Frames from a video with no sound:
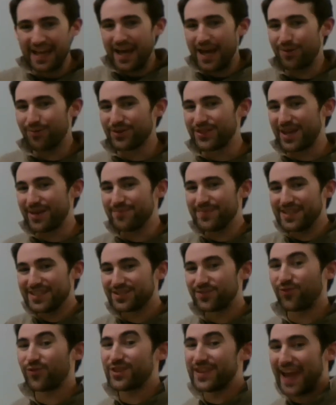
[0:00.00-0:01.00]
and what that
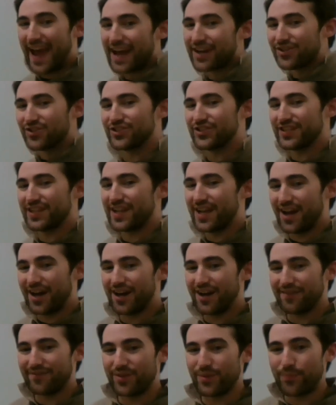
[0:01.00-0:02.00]
means for the energy
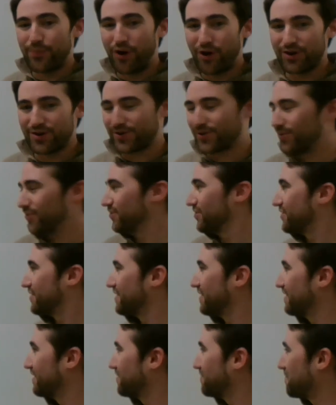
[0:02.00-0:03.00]
of the particles.